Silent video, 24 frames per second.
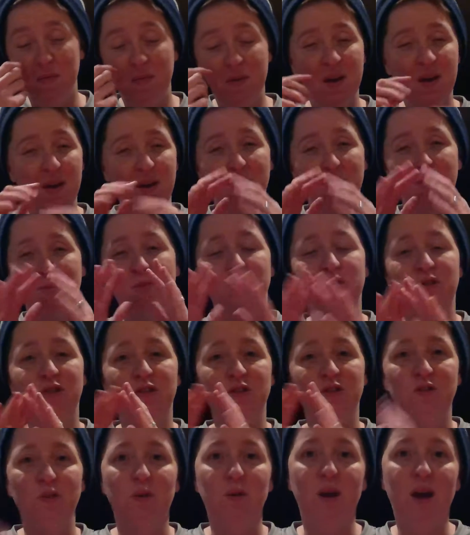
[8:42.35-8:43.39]
it was
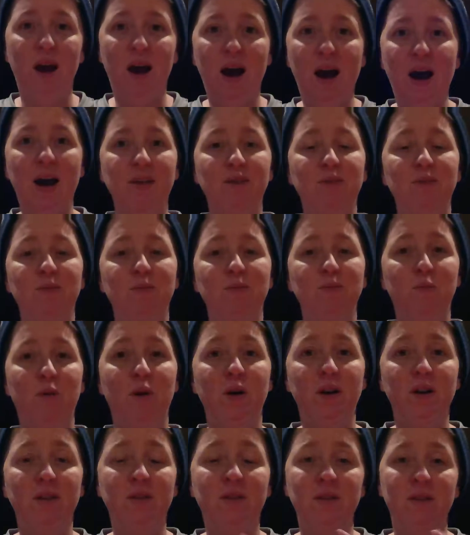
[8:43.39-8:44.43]
just old hat and you
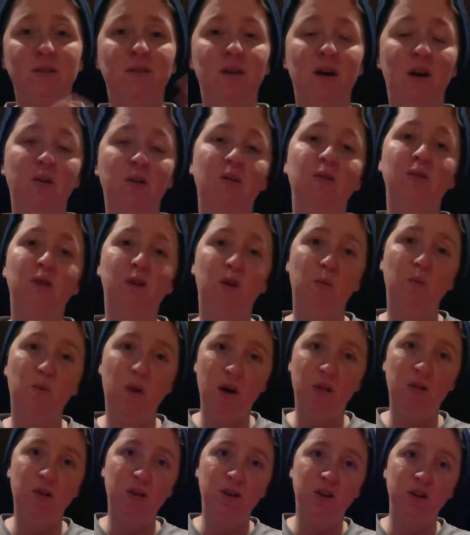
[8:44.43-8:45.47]
wanted to tell your little
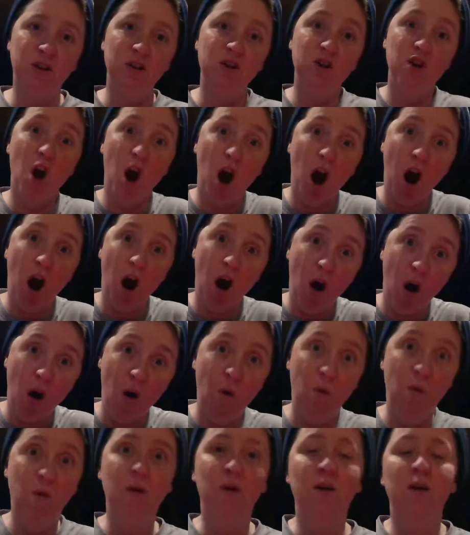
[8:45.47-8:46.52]
brother to
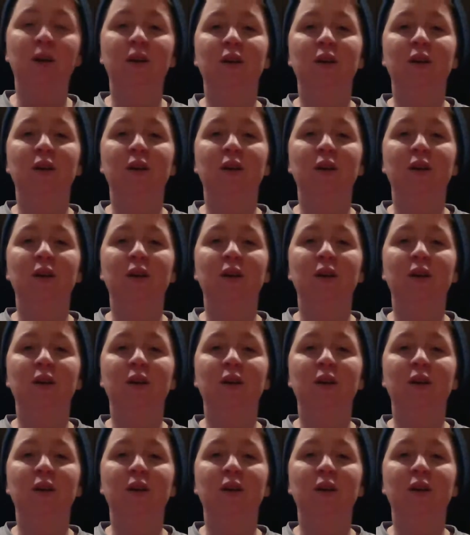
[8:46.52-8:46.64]
no!